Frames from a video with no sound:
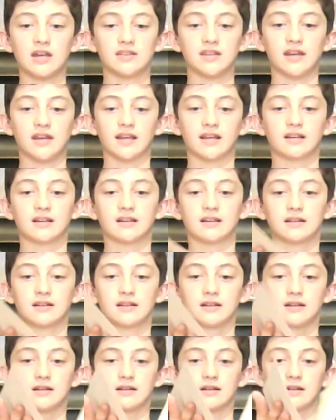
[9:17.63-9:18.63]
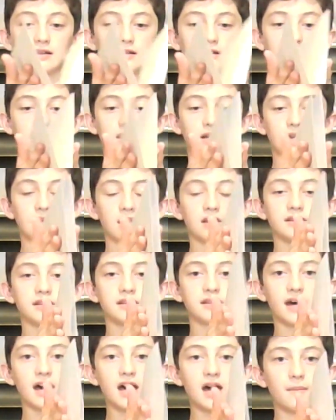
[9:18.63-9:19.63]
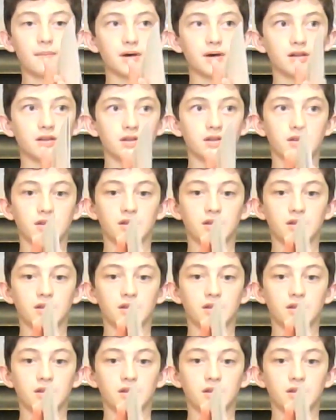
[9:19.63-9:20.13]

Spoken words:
Then it closes up.